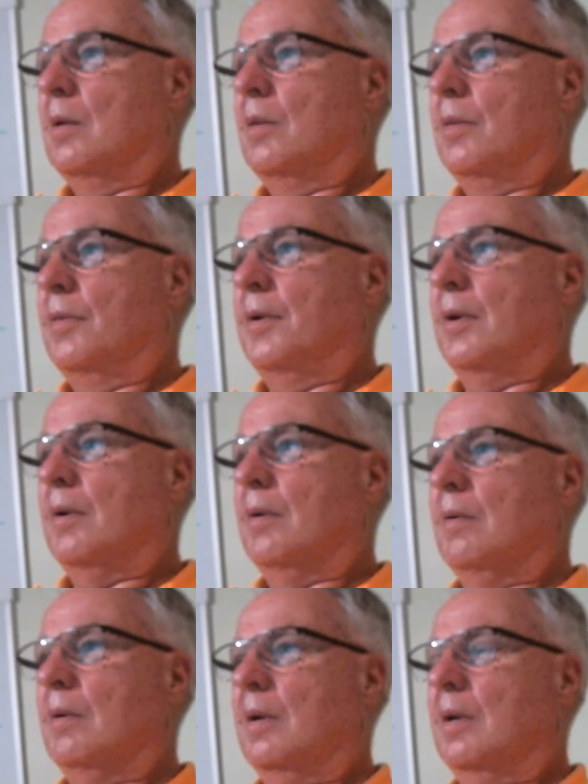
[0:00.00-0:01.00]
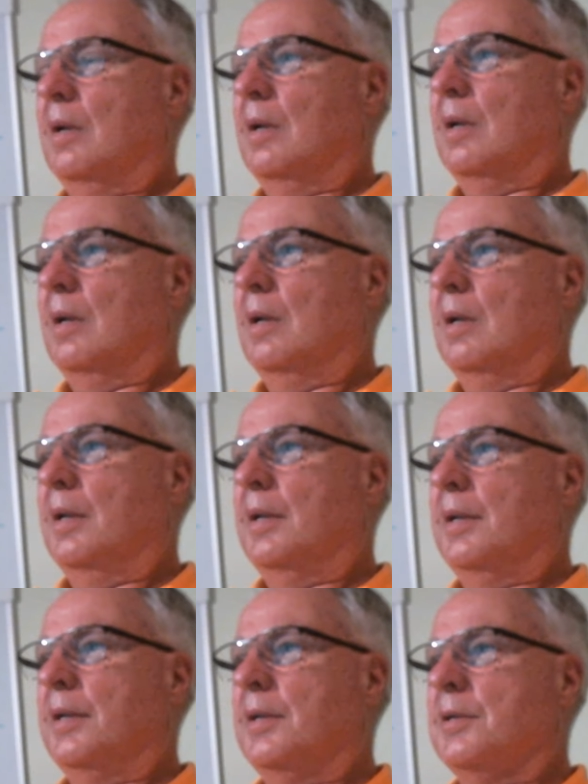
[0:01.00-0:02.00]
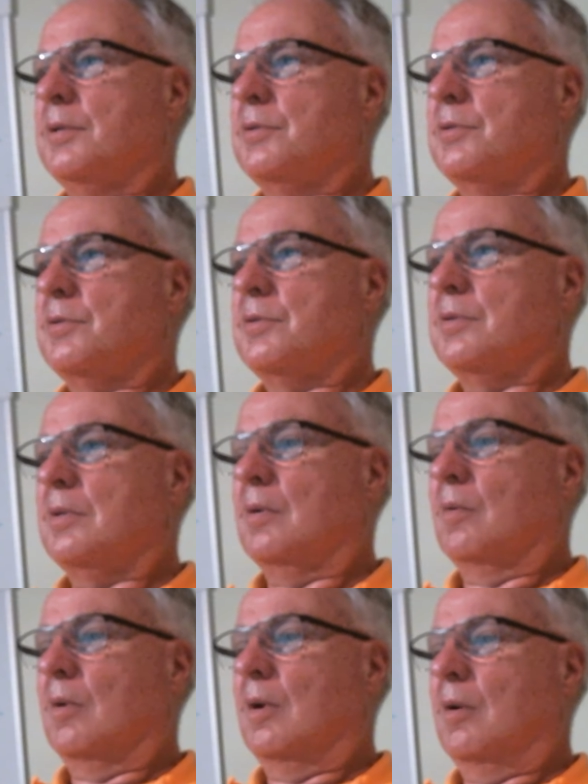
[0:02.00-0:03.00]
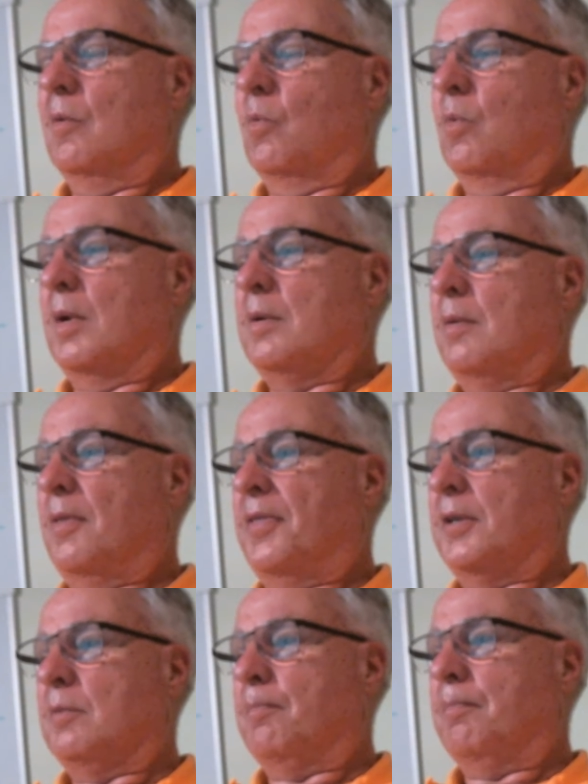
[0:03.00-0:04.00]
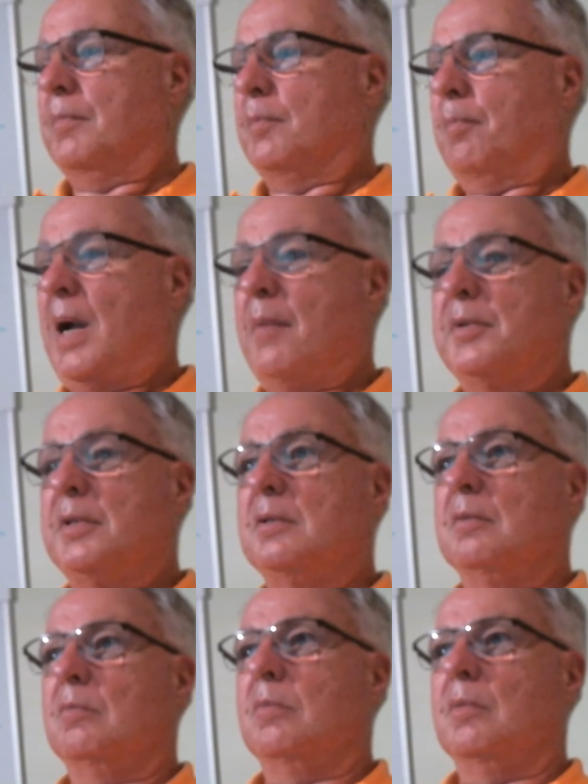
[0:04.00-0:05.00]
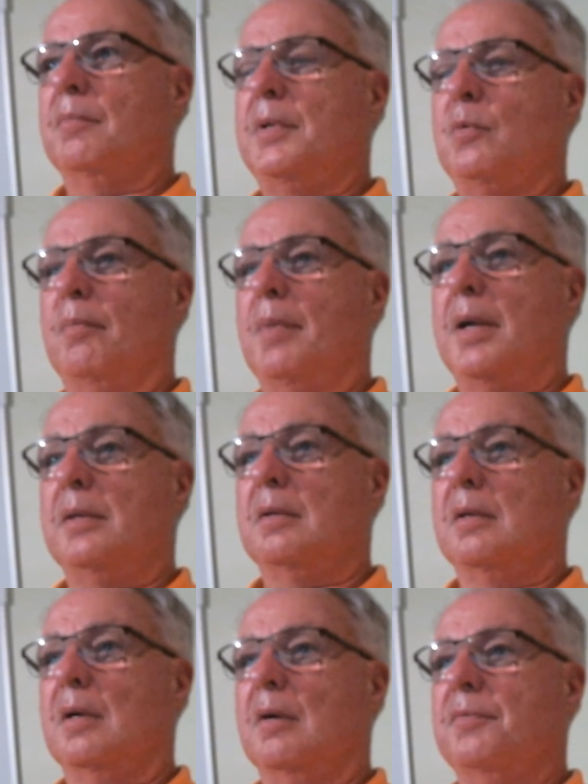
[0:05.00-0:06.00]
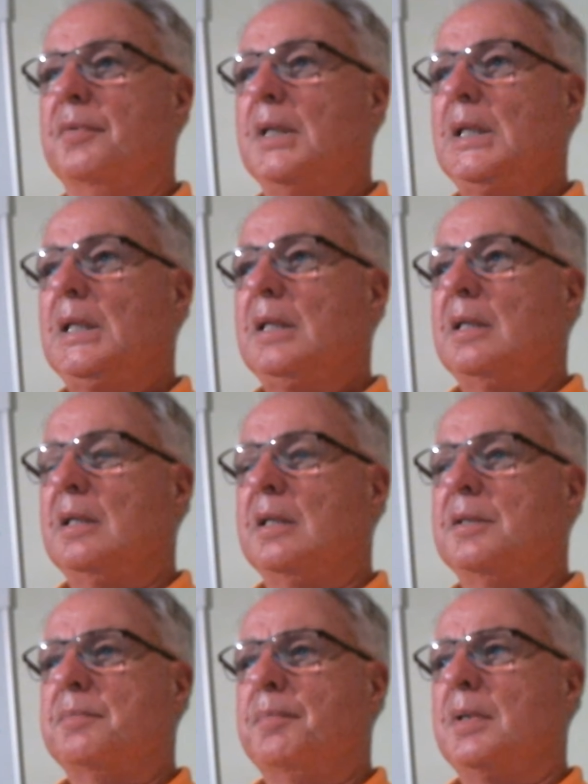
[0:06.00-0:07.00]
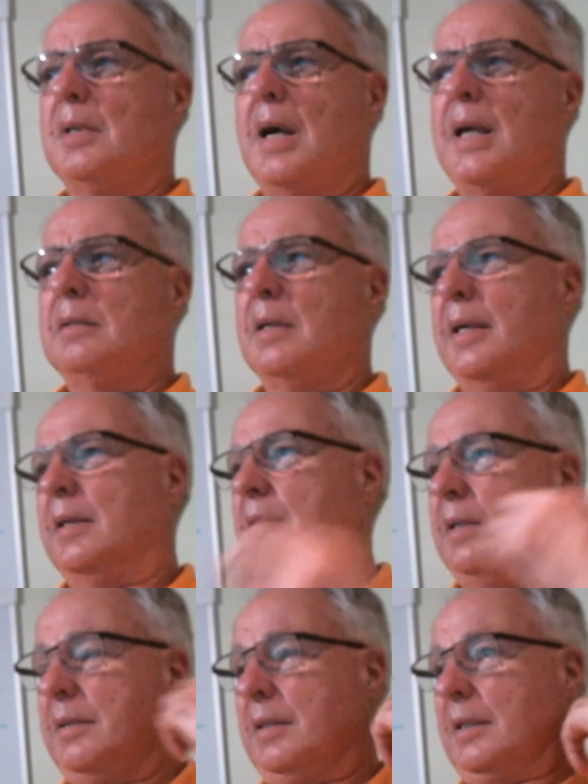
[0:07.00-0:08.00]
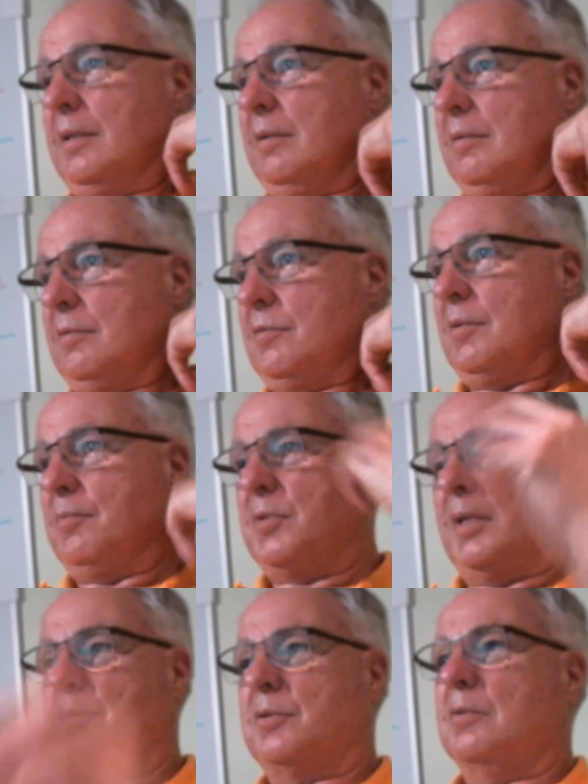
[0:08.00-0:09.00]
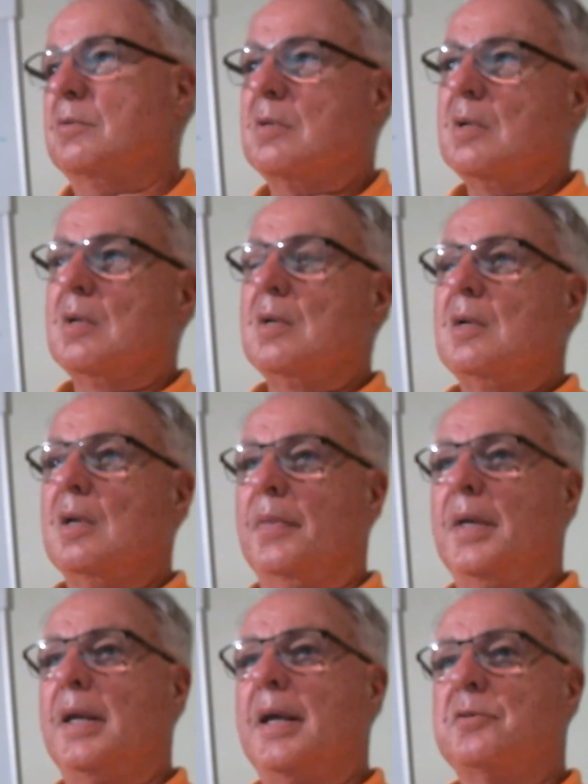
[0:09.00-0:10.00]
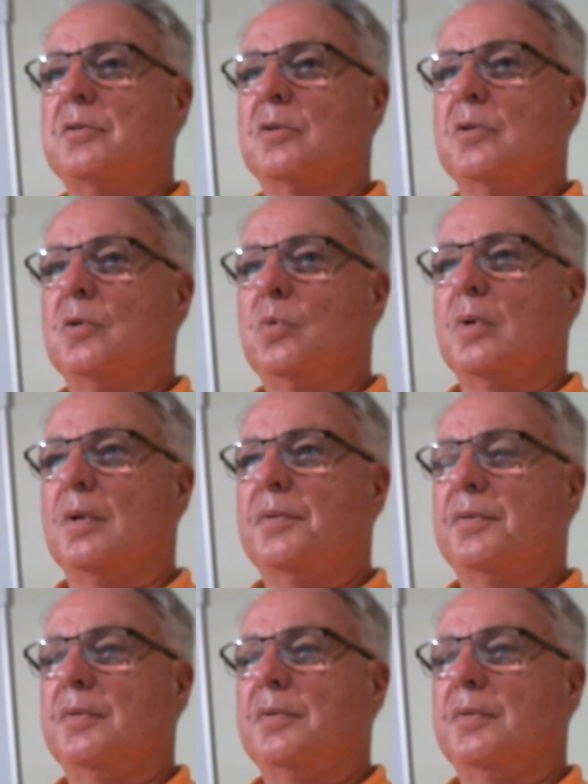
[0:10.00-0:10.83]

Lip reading: there is one of the things you probably need to be reminded of. It's been highlighted, I think, in some sections, and that has to do with